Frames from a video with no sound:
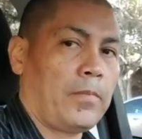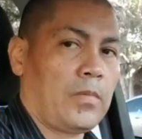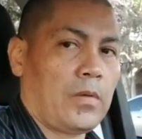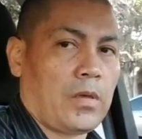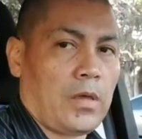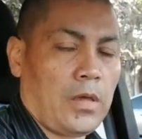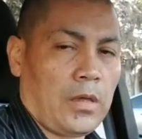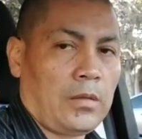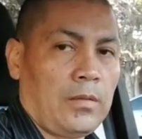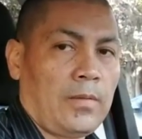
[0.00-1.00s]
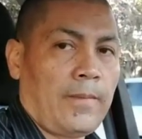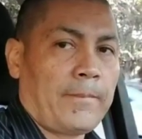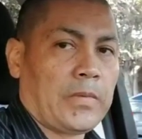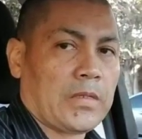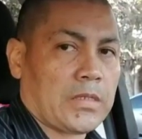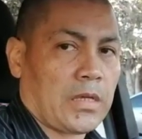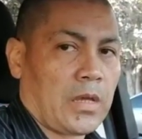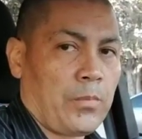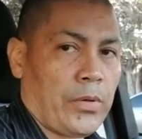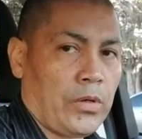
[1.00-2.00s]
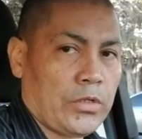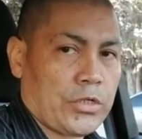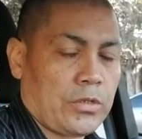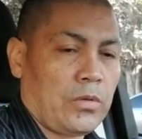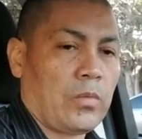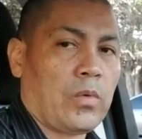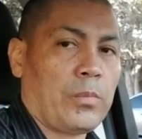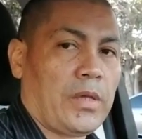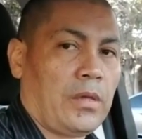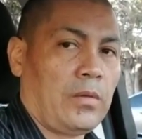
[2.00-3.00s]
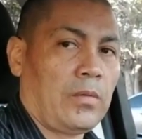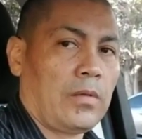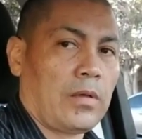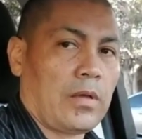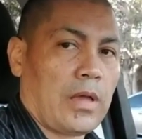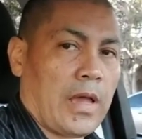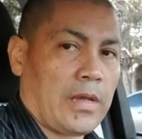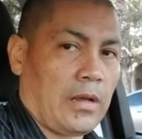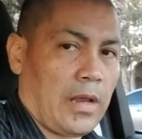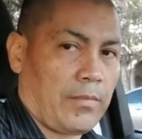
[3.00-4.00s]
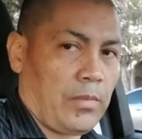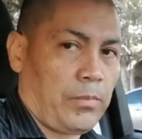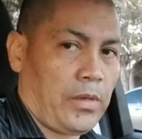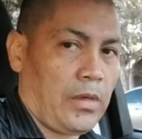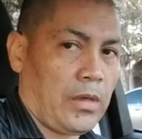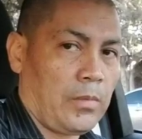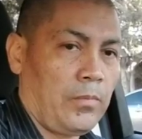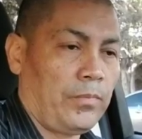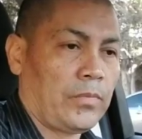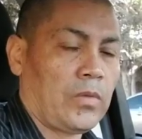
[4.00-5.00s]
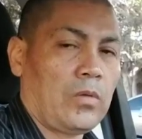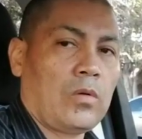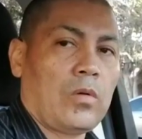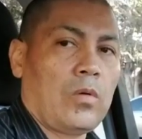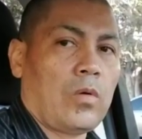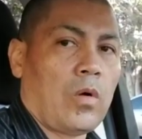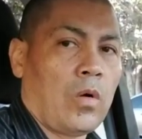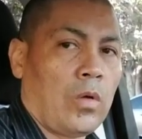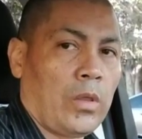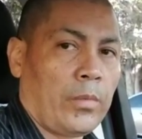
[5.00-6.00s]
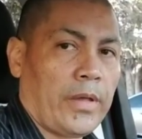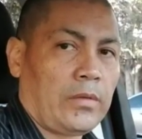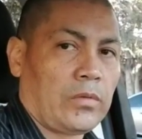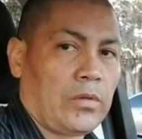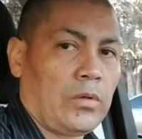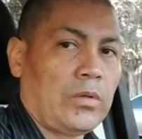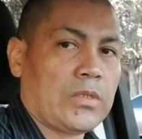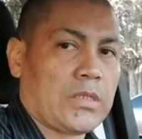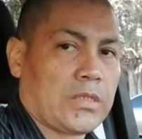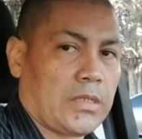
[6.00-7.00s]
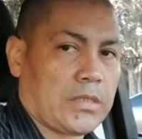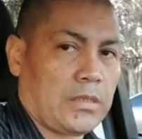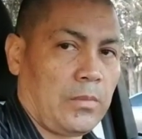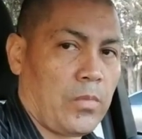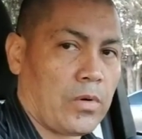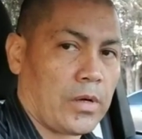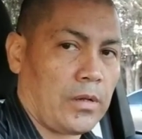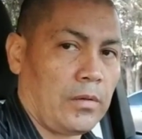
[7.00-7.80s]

And the second push will be at 11 p.m. all the way to 6 in the morning.